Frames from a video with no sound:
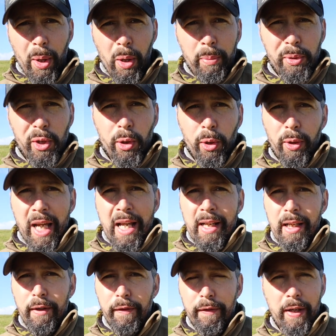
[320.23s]
Bob's
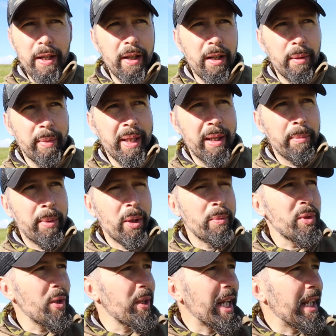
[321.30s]
Organic Farm. Now,
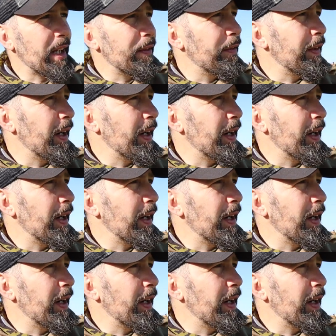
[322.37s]
Bob's Organic